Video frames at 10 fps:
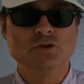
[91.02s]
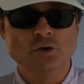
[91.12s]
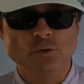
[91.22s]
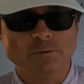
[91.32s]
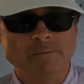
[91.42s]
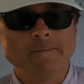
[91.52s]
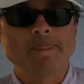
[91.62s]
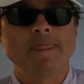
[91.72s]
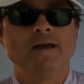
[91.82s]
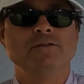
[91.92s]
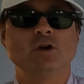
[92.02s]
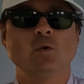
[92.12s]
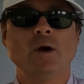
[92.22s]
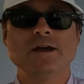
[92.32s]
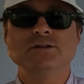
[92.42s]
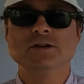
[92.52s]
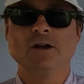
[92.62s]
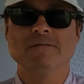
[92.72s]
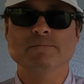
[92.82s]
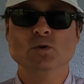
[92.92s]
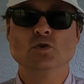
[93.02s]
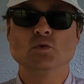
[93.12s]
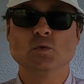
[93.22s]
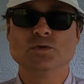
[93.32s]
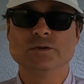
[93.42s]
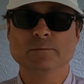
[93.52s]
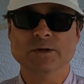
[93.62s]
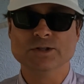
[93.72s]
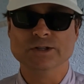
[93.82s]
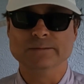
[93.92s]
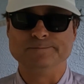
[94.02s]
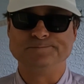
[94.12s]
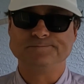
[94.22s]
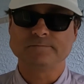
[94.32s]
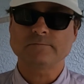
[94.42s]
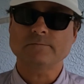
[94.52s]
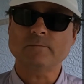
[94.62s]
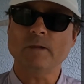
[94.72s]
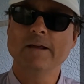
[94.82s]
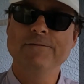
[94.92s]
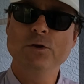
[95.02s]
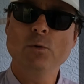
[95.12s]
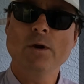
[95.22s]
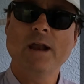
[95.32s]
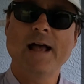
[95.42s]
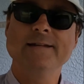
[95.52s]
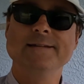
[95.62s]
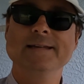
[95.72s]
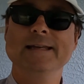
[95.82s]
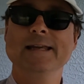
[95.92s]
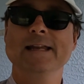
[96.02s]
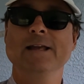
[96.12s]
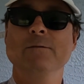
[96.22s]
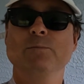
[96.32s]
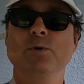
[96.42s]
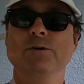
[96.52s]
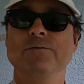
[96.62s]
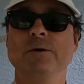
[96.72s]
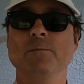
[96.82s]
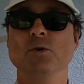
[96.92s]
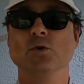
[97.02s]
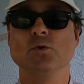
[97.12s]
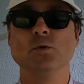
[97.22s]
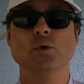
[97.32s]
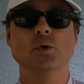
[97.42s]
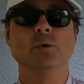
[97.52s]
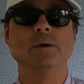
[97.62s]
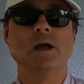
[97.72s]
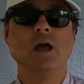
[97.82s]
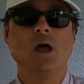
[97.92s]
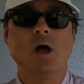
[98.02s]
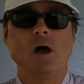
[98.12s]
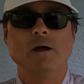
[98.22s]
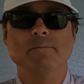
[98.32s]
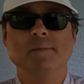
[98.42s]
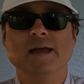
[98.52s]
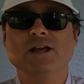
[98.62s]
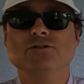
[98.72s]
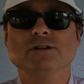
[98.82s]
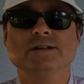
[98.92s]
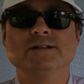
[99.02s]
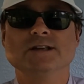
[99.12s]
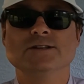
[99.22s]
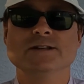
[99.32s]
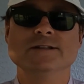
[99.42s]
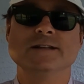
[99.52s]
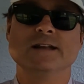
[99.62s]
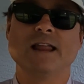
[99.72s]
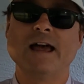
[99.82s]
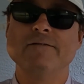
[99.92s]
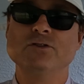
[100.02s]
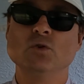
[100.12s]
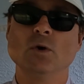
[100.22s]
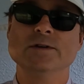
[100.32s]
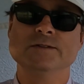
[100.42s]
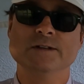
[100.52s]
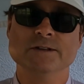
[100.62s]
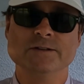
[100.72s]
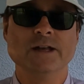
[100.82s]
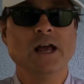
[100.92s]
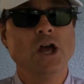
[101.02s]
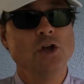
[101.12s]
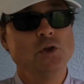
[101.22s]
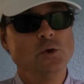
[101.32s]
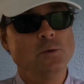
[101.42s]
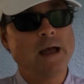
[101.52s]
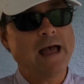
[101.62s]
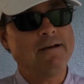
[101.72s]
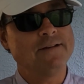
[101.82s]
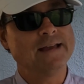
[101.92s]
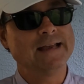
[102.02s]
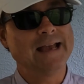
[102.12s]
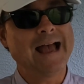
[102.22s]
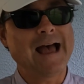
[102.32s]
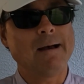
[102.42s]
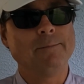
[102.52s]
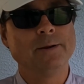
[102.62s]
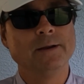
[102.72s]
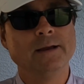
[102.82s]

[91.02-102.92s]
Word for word: Two, the question of mutual submission. If you are not seeking input from your crew on major decisions and life choices, you have a gap